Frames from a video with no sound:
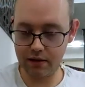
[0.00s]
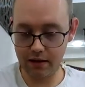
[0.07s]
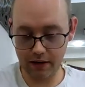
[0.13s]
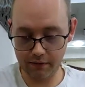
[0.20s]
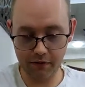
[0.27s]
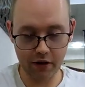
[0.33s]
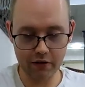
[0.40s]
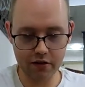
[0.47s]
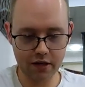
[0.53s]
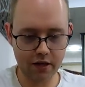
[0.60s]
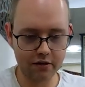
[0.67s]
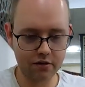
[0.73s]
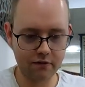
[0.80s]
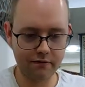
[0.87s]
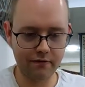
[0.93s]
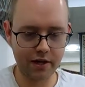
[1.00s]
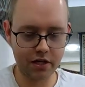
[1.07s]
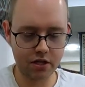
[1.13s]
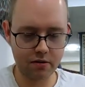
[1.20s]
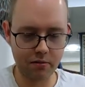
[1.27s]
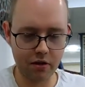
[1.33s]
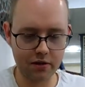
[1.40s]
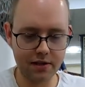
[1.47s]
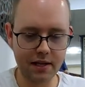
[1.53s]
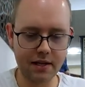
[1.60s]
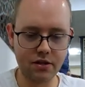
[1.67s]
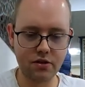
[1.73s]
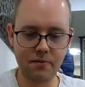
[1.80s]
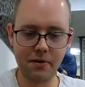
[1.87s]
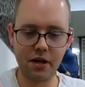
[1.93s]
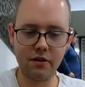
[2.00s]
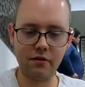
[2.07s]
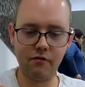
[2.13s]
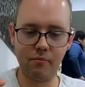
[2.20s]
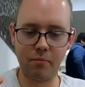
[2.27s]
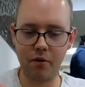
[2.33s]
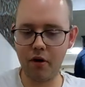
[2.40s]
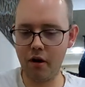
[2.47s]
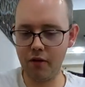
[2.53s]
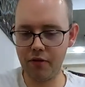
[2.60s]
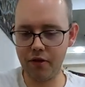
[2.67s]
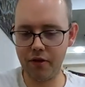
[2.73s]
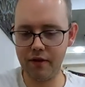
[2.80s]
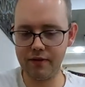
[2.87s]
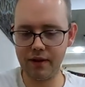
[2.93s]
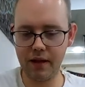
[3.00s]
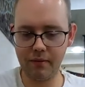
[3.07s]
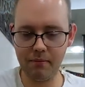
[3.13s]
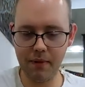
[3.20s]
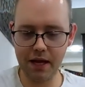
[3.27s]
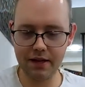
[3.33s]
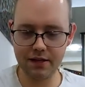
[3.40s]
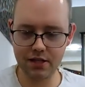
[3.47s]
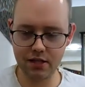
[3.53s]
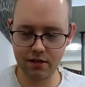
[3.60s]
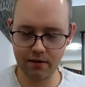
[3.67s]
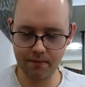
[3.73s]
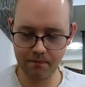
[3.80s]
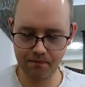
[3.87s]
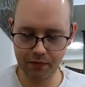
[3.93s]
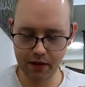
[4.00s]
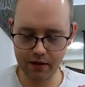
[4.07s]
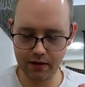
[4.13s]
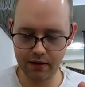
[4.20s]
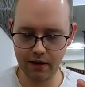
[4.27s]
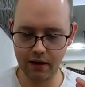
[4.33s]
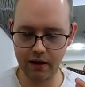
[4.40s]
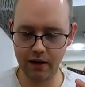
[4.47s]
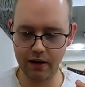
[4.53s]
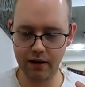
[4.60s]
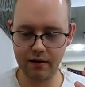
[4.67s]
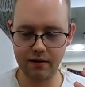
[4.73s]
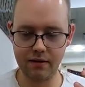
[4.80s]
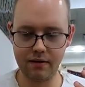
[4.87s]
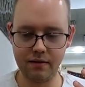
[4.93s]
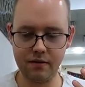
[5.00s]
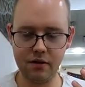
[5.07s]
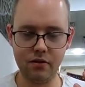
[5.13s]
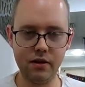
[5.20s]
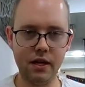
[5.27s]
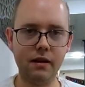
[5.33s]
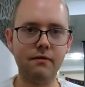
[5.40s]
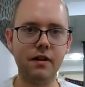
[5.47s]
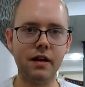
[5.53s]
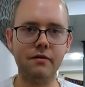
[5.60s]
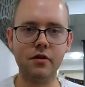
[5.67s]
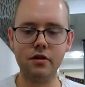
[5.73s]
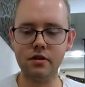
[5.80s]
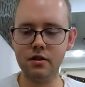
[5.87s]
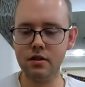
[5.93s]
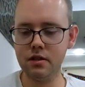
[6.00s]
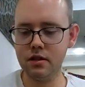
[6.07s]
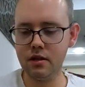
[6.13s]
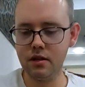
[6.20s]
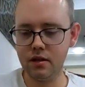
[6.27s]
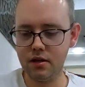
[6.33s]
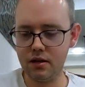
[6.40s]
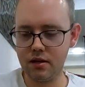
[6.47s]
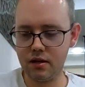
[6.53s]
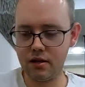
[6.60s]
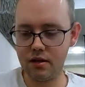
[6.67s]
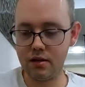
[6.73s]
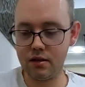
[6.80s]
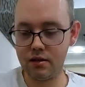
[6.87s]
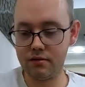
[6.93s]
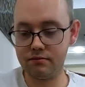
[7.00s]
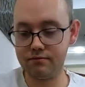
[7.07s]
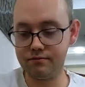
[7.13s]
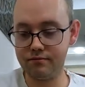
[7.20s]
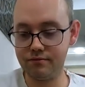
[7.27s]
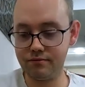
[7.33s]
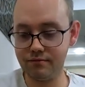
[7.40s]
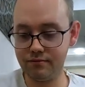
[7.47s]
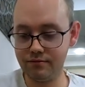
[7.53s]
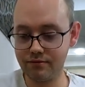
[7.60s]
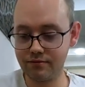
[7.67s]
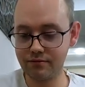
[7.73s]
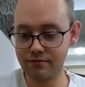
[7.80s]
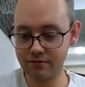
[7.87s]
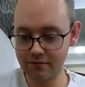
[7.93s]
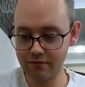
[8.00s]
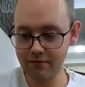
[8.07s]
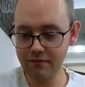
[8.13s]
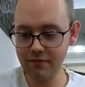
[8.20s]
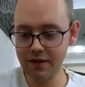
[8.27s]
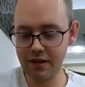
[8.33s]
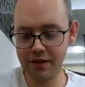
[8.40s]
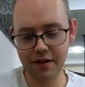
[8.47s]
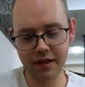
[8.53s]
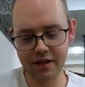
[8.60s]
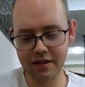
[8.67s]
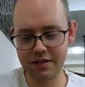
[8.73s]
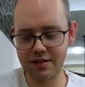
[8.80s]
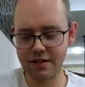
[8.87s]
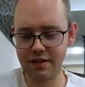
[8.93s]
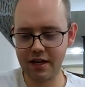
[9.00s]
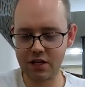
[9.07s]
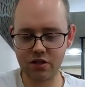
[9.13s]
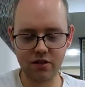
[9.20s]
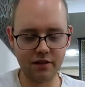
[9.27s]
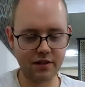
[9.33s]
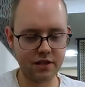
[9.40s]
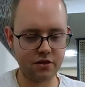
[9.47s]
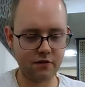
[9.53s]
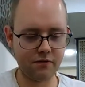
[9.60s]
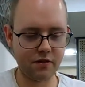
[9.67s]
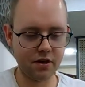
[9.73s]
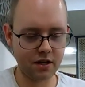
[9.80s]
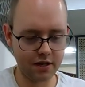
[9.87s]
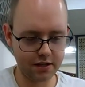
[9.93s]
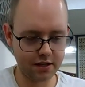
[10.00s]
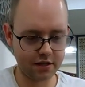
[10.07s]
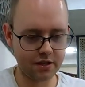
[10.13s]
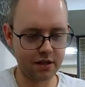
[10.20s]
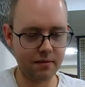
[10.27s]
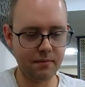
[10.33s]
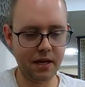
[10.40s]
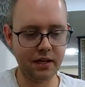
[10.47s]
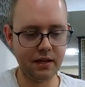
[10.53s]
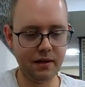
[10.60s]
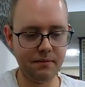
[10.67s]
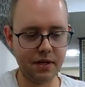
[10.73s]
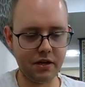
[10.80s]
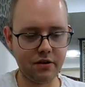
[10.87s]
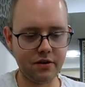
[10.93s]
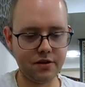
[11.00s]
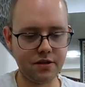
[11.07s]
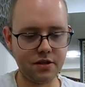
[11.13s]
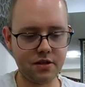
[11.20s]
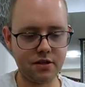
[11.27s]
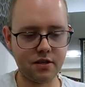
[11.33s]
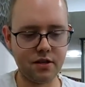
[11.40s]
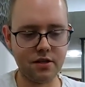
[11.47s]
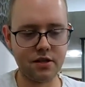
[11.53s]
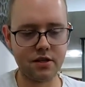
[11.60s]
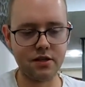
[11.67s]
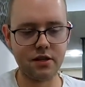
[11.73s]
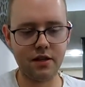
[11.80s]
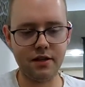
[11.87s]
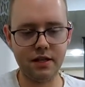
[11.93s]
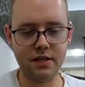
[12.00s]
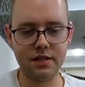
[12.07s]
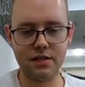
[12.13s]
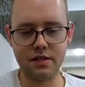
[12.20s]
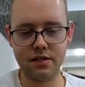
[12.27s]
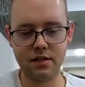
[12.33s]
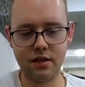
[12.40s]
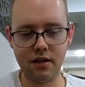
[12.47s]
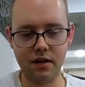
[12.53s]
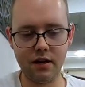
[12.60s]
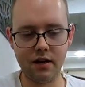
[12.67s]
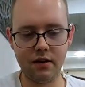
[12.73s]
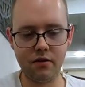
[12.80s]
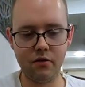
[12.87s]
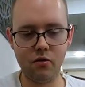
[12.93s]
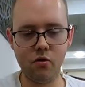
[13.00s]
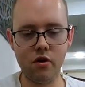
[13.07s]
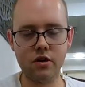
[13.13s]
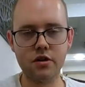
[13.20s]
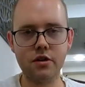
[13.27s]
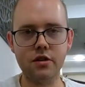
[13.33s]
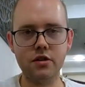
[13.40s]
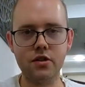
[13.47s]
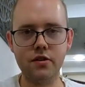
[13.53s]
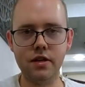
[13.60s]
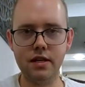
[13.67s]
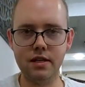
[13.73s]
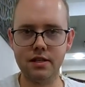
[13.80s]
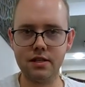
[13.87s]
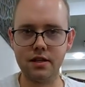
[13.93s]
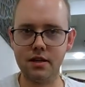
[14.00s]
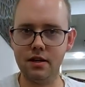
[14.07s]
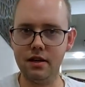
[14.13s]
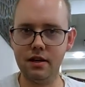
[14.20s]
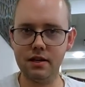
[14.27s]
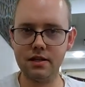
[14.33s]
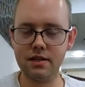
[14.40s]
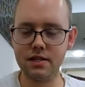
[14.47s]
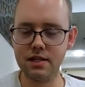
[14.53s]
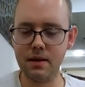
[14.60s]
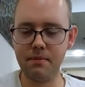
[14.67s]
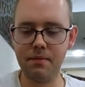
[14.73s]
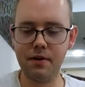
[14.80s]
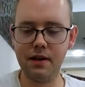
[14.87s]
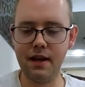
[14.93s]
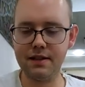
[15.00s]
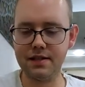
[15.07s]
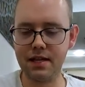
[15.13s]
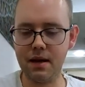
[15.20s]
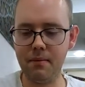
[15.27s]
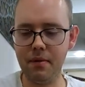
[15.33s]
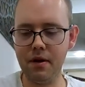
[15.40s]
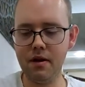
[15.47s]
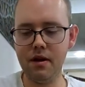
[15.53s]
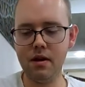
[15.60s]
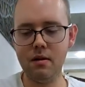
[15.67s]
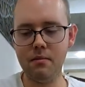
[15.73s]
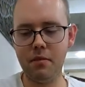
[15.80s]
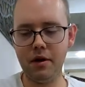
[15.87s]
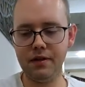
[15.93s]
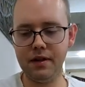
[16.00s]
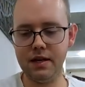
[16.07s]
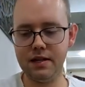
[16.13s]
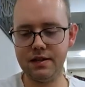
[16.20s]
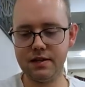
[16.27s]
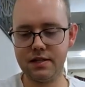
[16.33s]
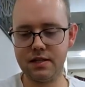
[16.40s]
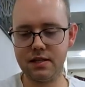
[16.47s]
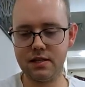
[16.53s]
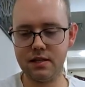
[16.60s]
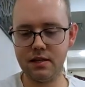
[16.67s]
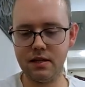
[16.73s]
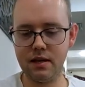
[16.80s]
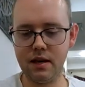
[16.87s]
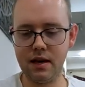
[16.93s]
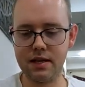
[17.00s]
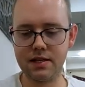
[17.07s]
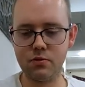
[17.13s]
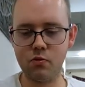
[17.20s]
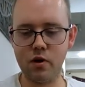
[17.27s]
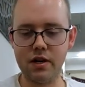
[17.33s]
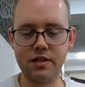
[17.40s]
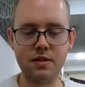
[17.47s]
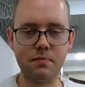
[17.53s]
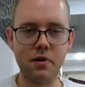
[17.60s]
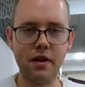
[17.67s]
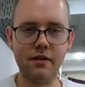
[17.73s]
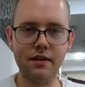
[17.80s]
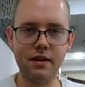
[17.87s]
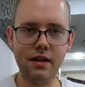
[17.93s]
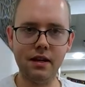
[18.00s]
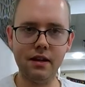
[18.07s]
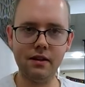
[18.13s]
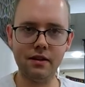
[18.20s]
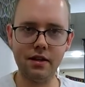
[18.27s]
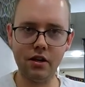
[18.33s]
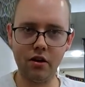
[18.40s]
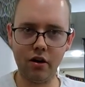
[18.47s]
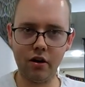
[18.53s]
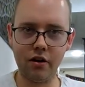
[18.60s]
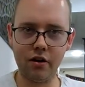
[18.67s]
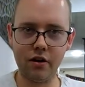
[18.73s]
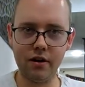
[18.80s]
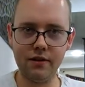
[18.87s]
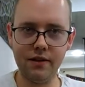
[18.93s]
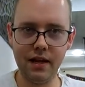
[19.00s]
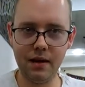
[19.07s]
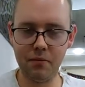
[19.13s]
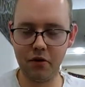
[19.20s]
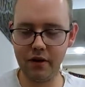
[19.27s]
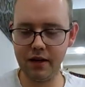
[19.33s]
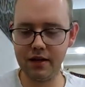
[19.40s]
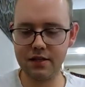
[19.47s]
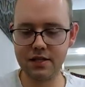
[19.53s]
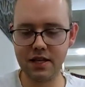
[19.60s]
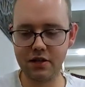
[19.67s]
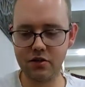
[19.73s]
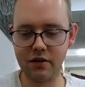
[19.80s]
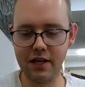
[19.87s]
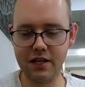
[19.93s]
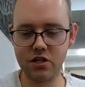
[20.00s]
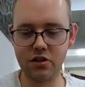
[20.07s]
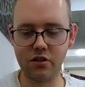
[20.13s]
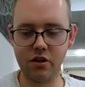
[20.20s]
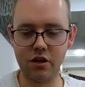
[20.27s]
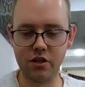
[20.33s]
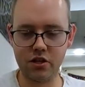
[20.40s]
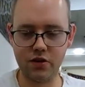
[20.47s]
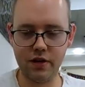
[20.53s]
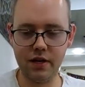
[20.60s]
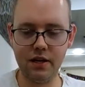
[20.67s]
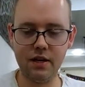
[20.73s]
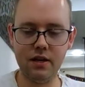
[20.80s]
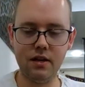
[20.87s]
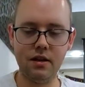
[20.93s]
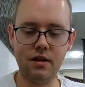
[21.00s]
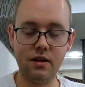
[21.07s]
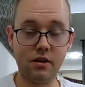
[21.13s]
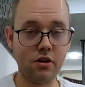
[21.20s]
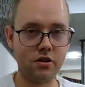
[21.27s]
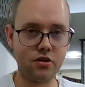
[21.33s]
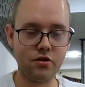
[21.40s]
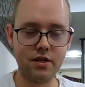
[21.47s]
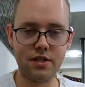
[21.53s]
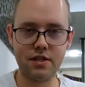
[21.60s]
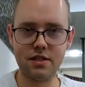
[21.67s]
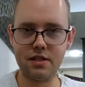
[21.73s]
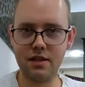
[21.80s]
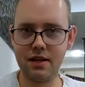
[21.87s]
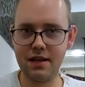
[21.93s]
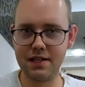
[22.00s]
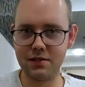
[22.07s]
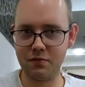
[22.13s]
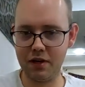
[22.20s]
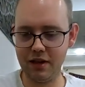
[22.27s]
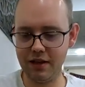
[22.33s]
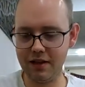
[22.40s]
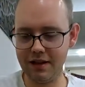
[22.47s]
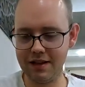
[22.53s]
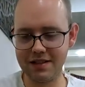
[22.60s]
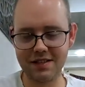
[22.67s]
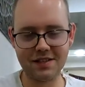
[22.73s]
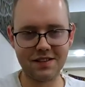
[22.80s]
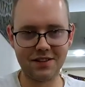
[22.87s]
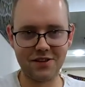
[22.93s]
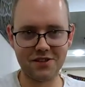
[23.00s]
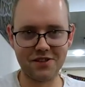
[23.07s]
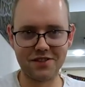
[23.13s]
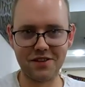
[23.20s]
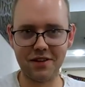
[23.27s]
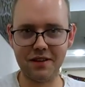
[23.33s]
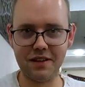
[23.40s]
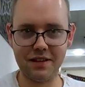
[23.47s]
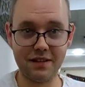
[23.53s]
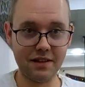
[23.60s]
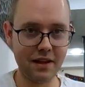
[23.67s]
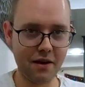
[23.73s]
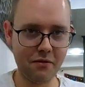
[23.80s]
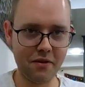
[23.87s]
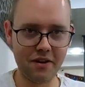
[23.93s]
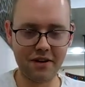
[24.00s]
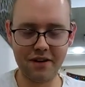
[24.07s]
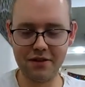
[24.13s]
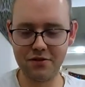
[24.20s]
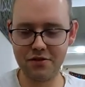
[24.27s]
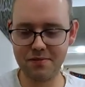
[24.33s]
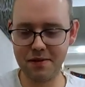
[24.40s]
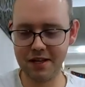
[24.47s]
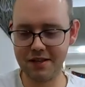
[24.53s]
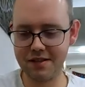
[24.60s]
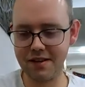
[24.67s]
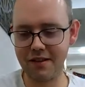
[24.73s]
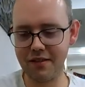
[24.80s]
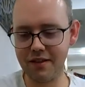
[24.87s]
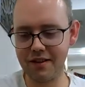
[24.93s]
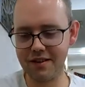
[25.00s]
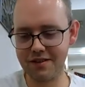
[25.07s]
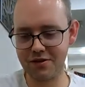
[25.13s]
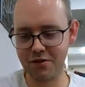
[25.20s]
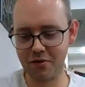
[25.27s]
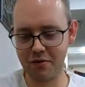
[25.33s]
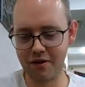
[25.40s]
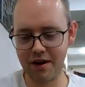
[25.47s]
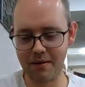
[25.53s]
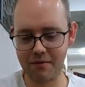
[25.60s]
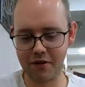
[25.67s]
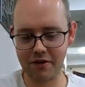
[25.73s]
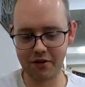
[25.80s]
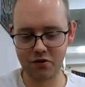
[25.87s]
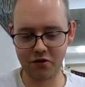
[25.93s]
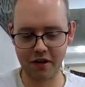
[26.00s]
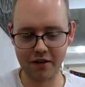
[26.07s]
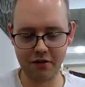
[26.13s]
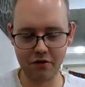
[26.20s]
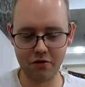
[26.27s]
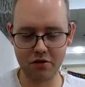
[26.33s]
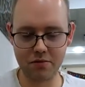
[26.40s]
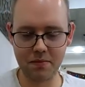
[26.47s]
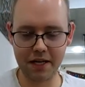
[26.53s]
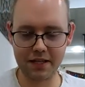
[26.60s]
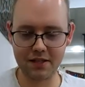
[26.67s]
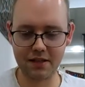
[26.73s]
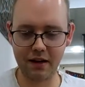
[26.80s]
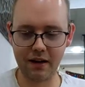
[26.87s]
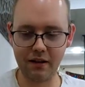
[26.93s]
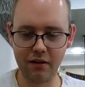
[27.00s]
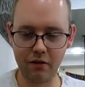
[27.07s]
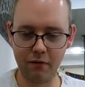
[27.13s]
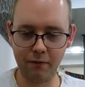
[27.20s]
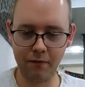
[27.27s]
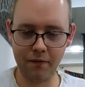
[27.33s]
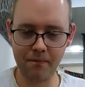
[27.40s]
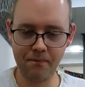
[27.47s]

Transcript: like various kinds of vegetables and some kind of broth that makes the unique flavor. I think it's the national dish of Kazakhstan mainly, because Kazakhstan is a horse country. It's a steppe landscape, but it's as widespread in the other neighboring Central Asian countries as well as Kazakhstan. Now we are in Uzbekistan, so I'm gonna try the Uzbek style of